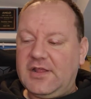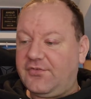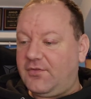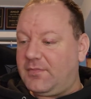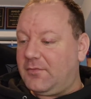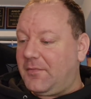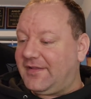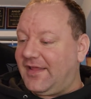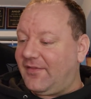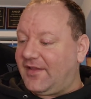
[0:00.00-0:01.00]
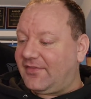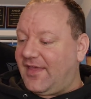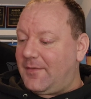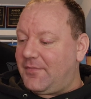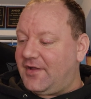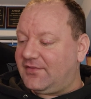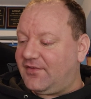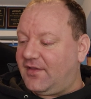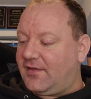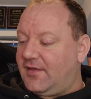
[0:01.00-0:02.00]
Some people might not like that, but
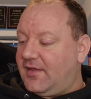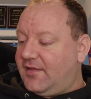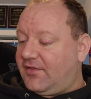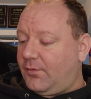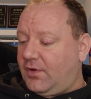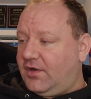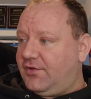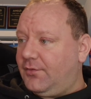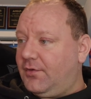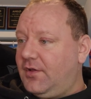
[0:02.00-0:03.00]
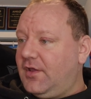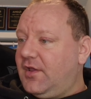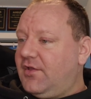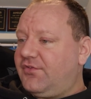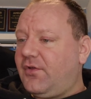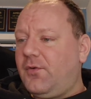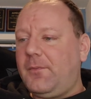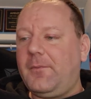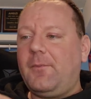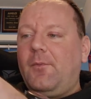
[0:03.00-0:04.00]
that's what we're going to do.
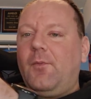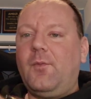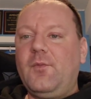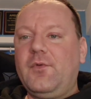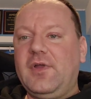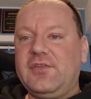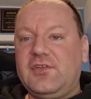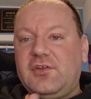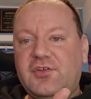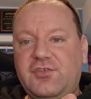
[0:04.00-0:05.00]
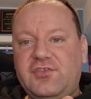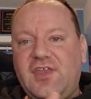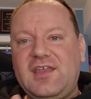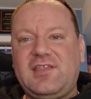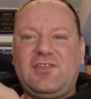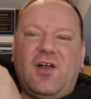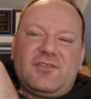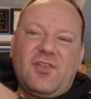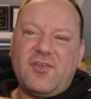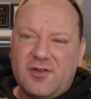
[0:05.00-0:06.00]
So it's a nursery tank that
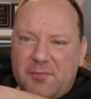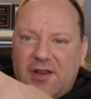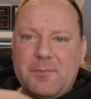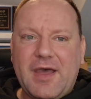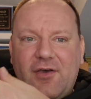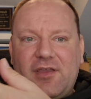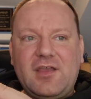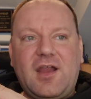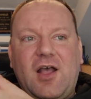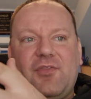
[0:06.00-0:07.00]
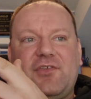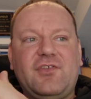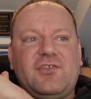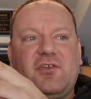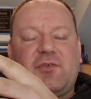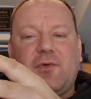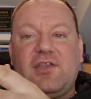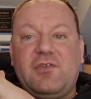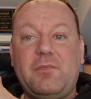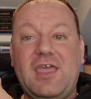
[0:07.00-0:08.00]
talked a little bit about here how this is good for
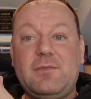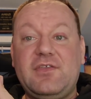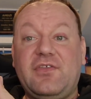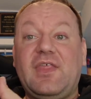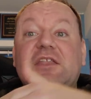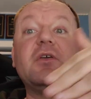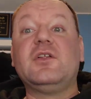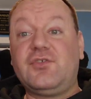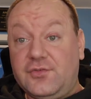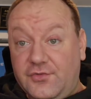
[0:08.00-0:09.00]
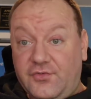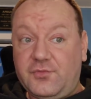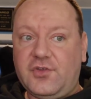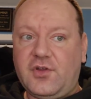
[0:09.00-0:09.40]
raising babies, and then you introduce them to